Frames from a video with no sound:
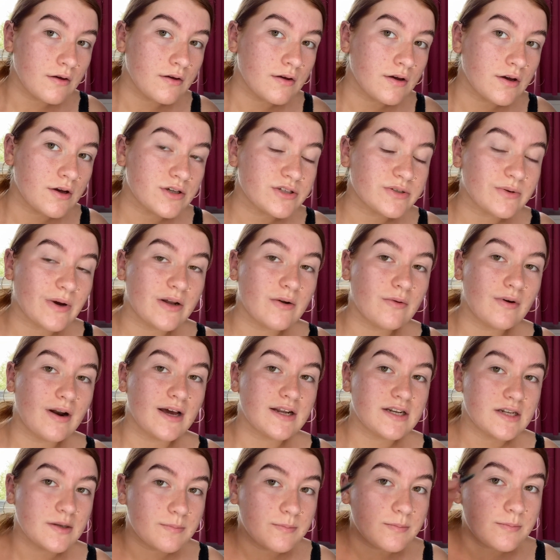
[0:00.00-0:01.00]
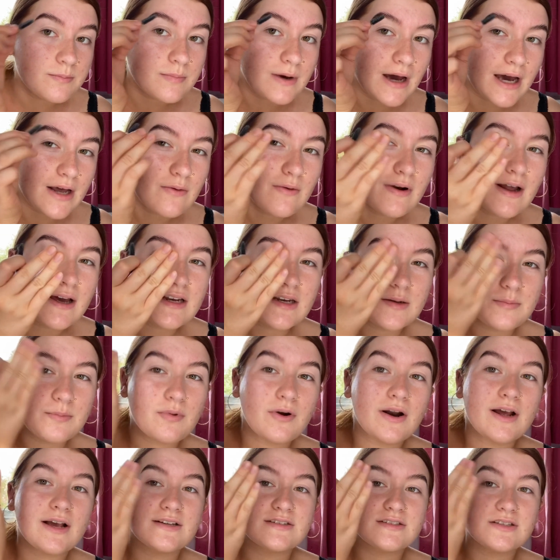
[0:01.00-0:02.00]
So I don't like to
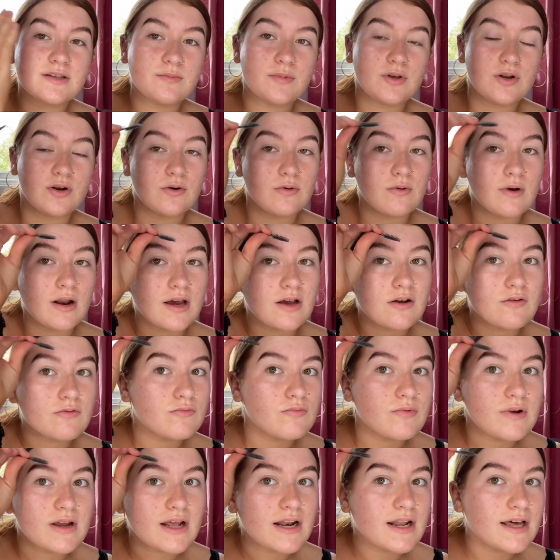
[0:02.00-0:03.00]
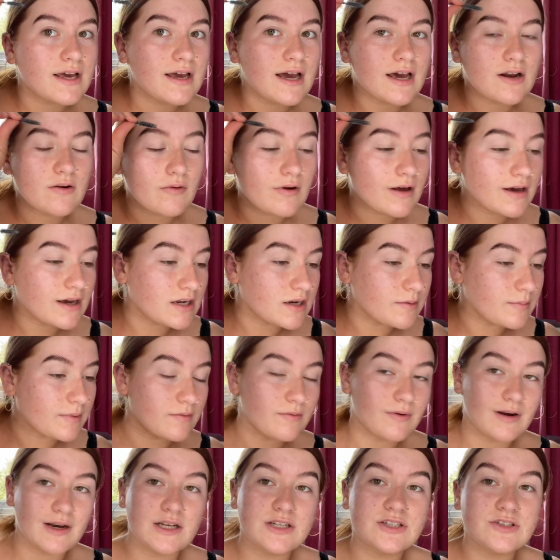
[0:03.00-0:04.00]
press them, you know, like really. I don't like it to be
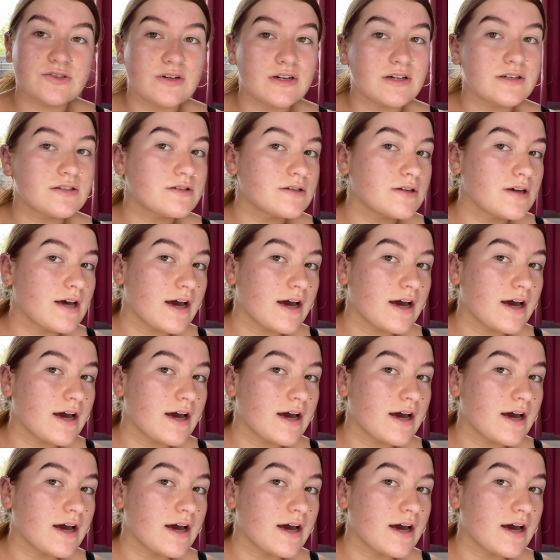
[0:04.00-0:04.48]
really straight.